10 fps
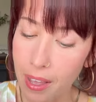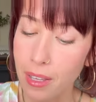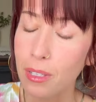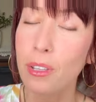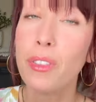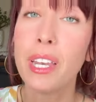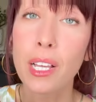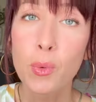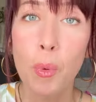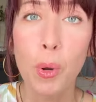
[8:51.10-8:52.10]
So the
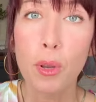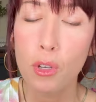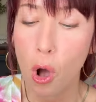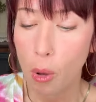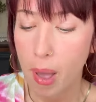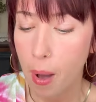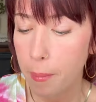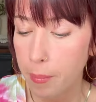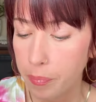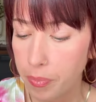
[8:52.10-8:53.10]
next one we're going to talk
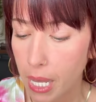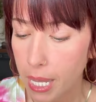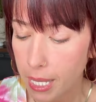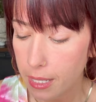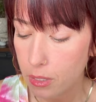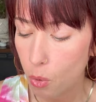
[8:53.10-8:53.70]
about is